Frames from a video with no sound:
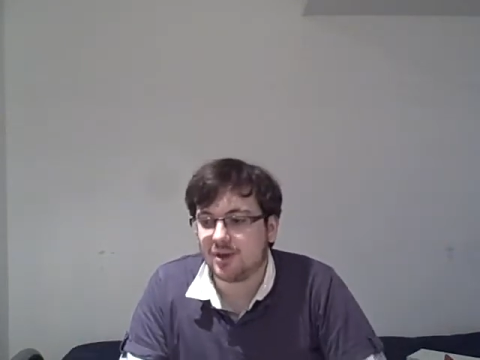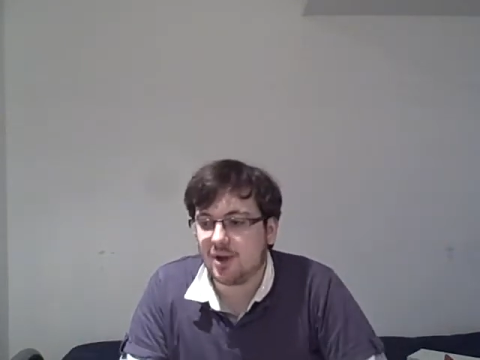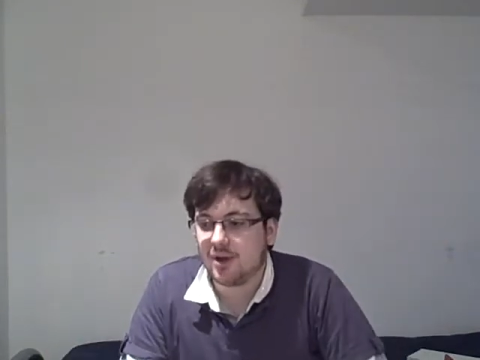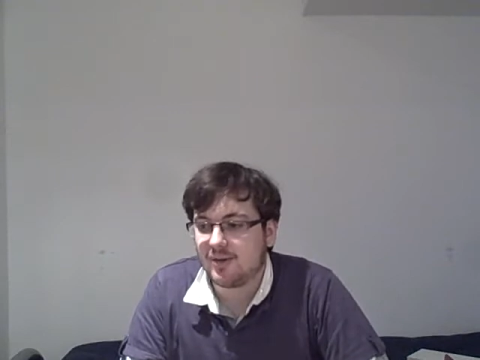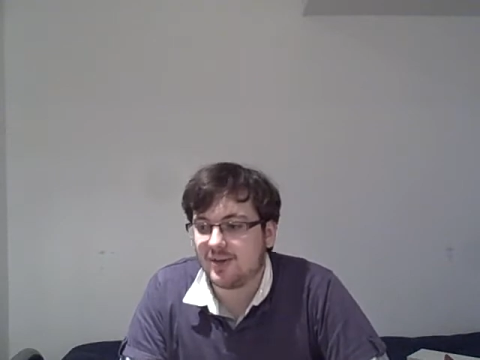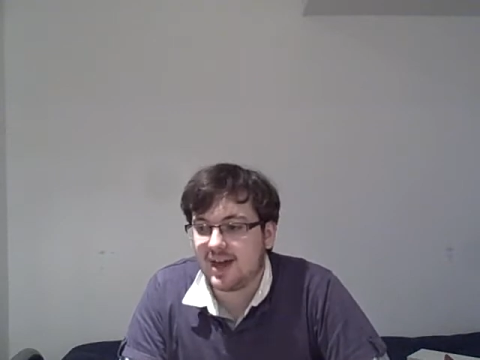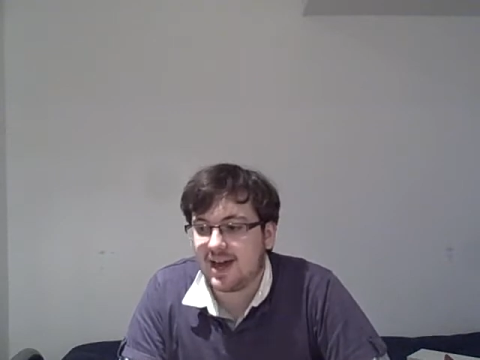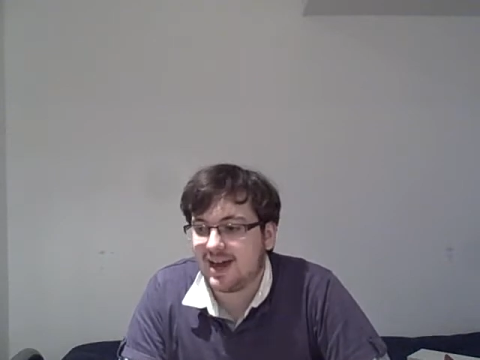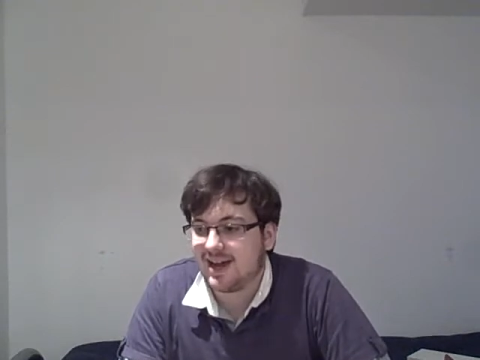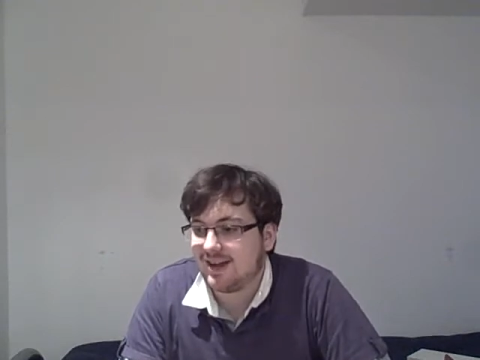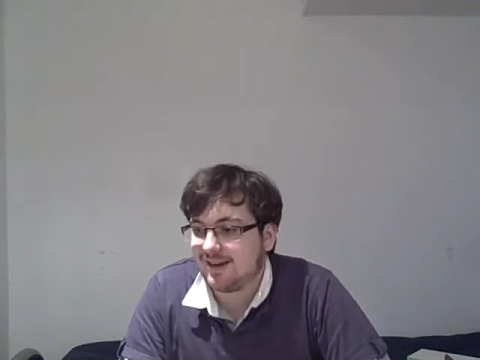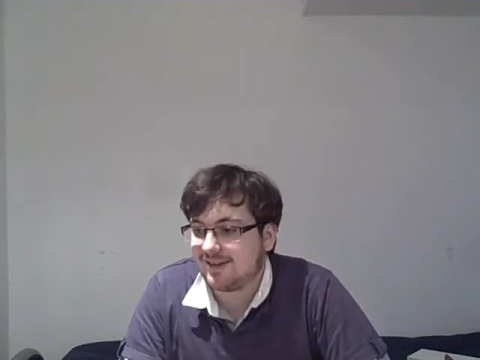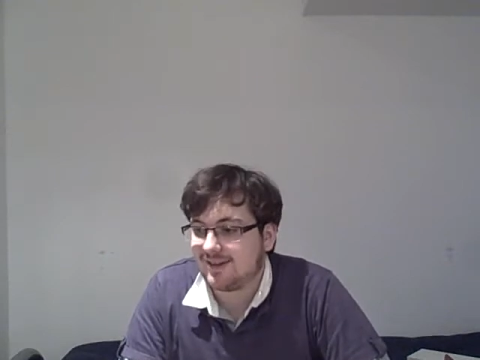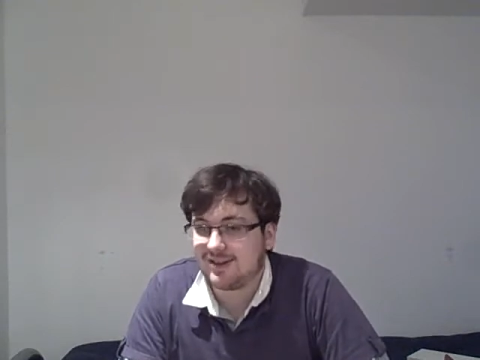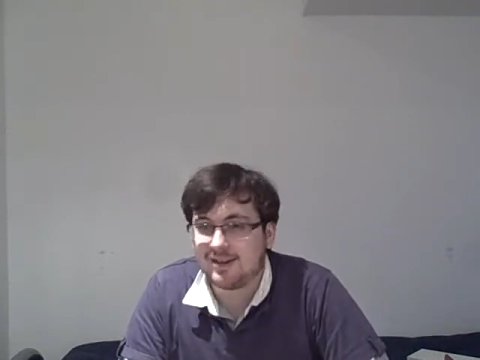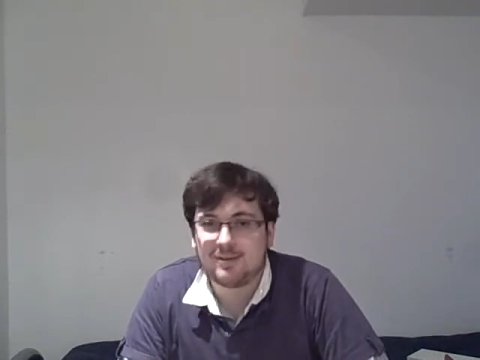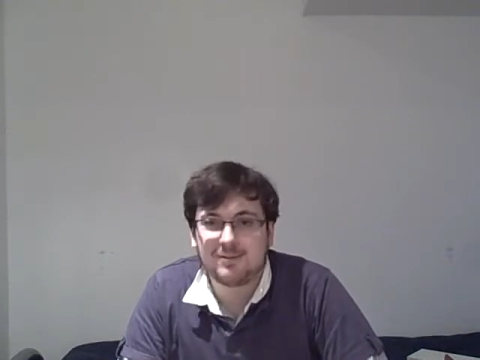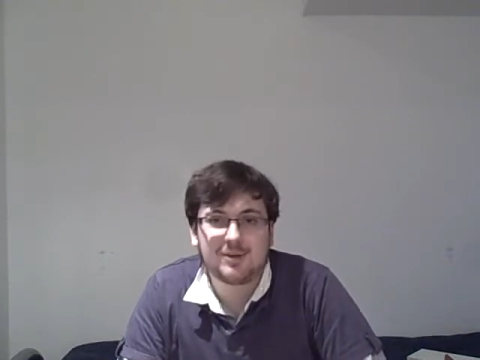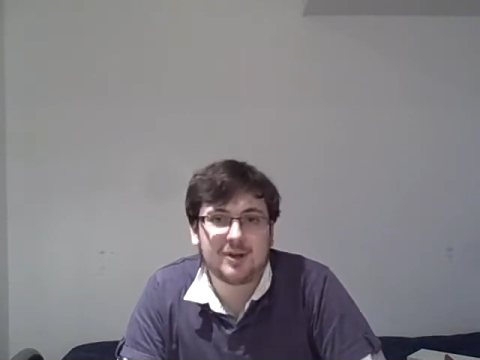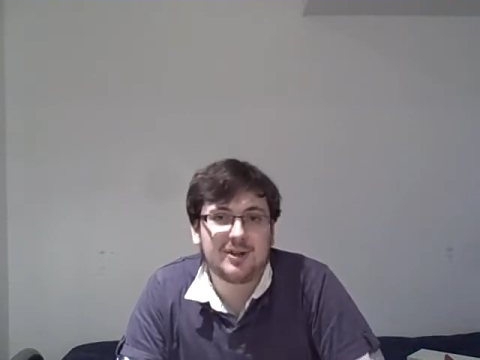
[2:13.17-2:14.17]
all that. I
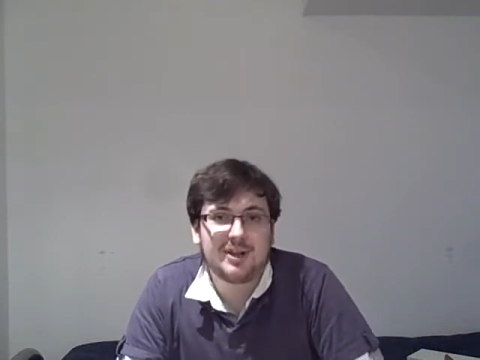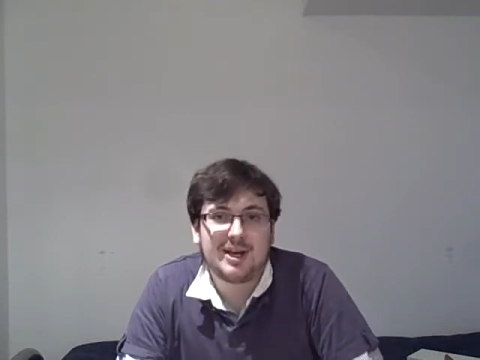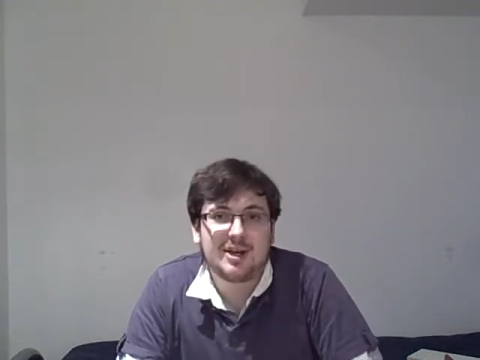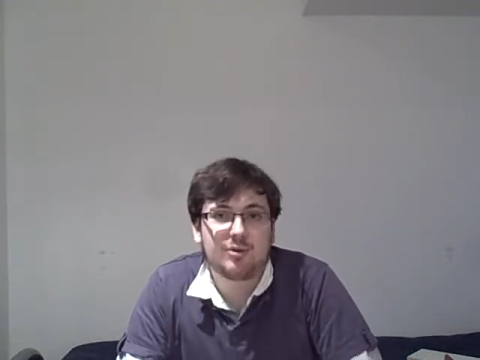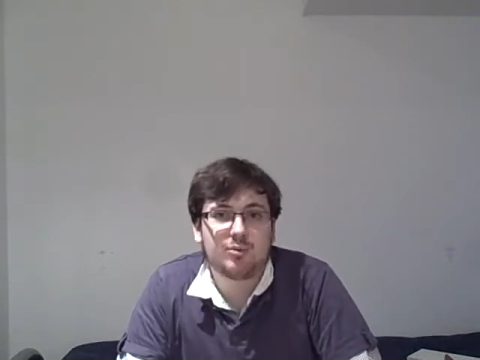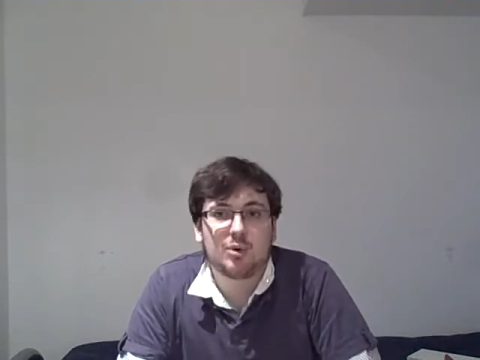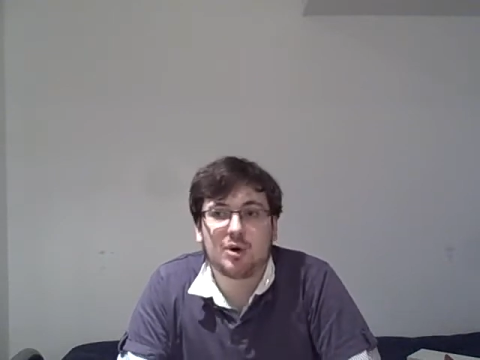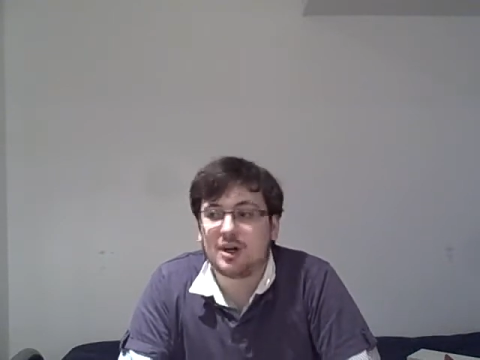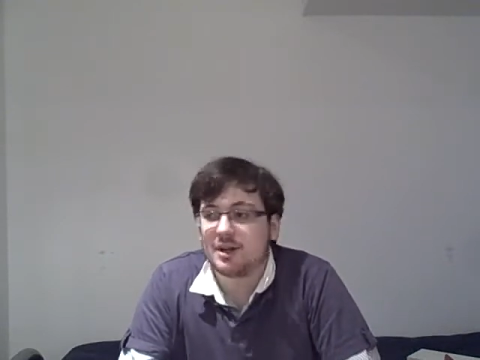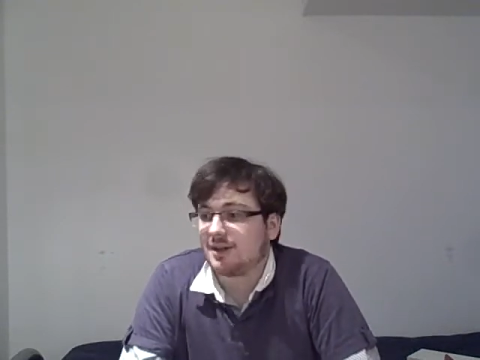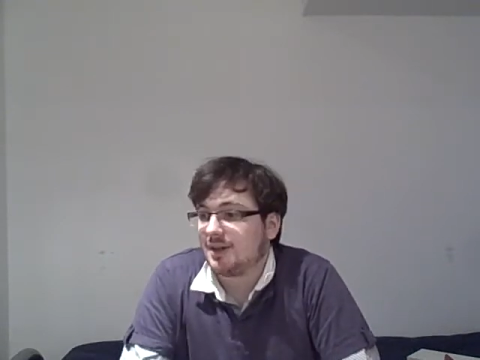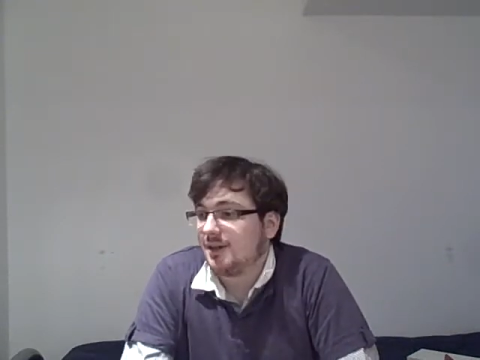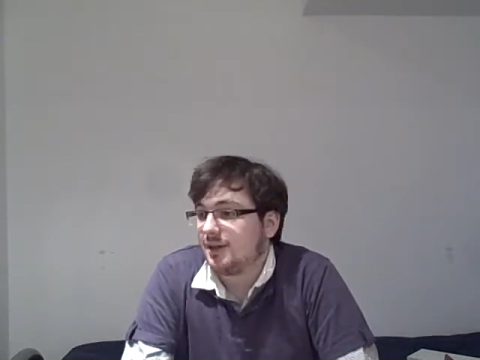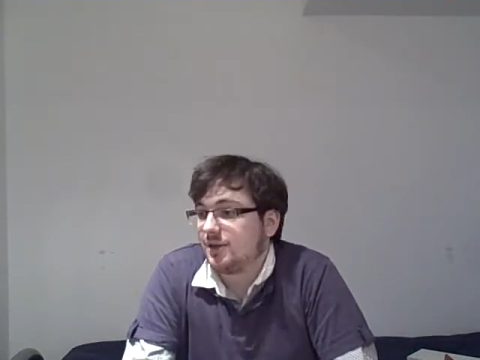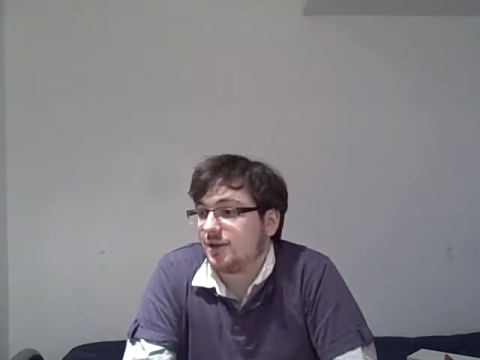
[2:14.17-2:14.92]
think they thought that'd work.